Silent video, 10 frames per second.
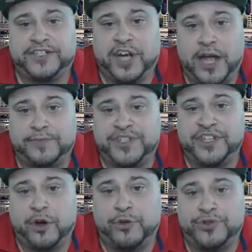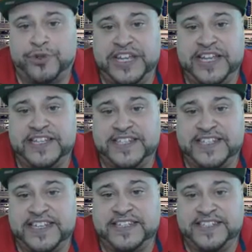times in the
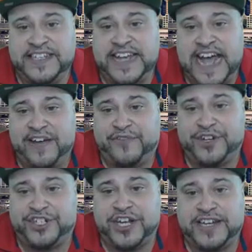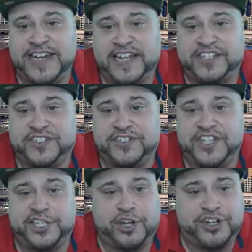OECD average. Next,
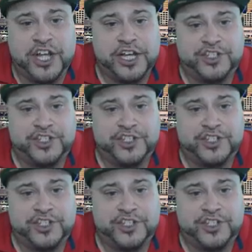see chart.